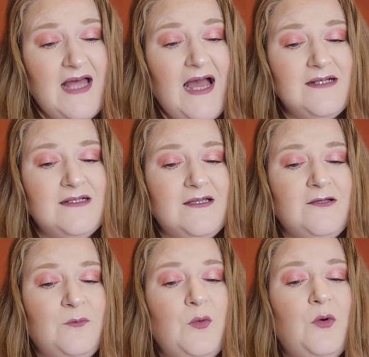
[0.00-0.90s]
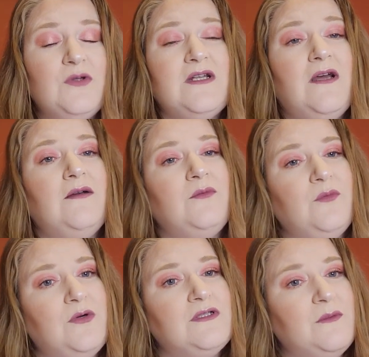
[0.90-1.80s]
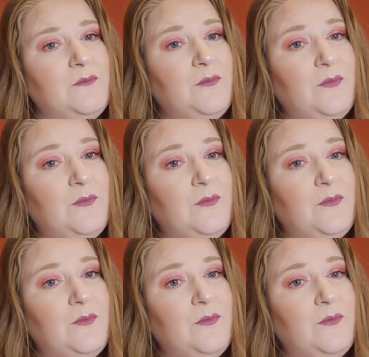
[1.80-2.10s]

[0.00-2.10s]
that, the border was